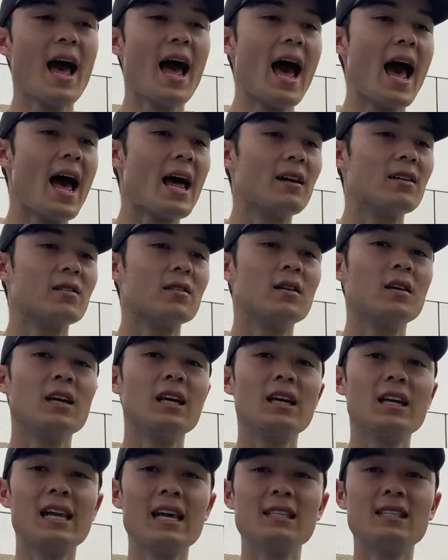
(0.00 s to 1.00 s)
And
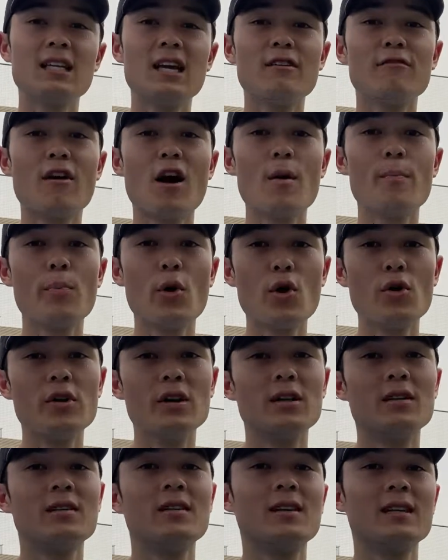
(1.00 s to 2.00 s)
let's say if our
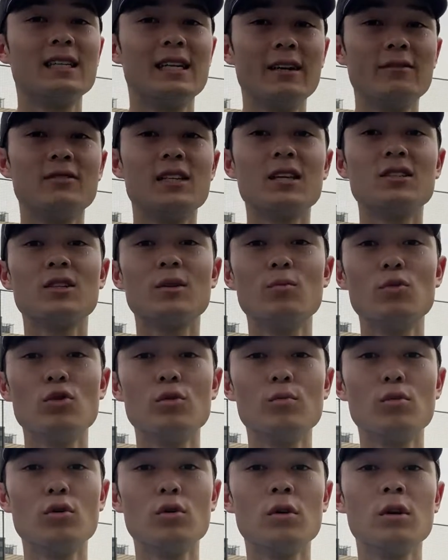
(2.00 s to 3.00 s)
opponent gives us a
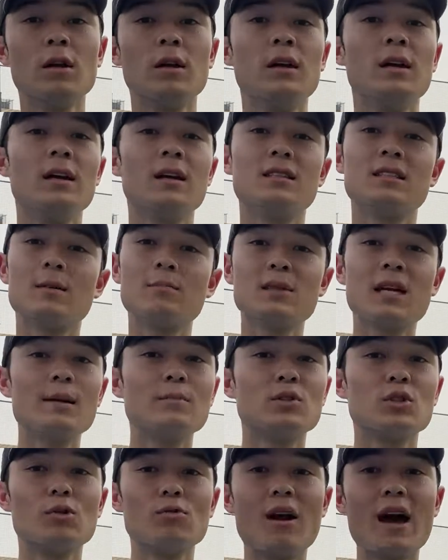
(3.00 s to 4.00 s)
moonball,
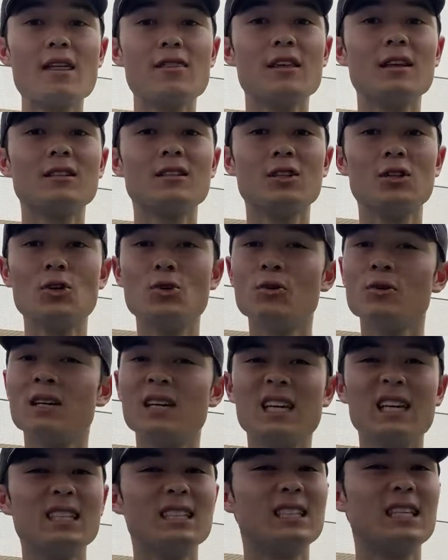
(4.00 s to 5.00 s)
sometimes the right thing to do
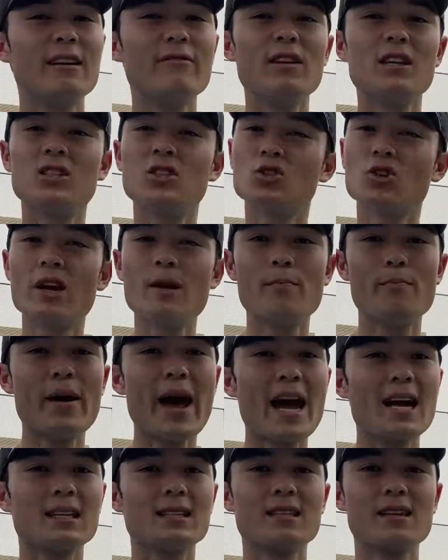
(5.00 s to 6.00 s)
is give it straight
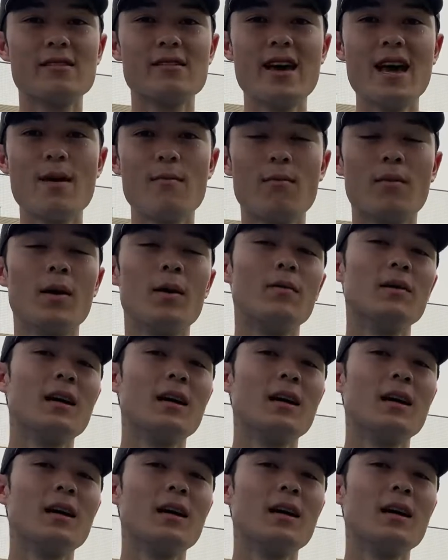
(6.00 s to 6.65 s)
back to them.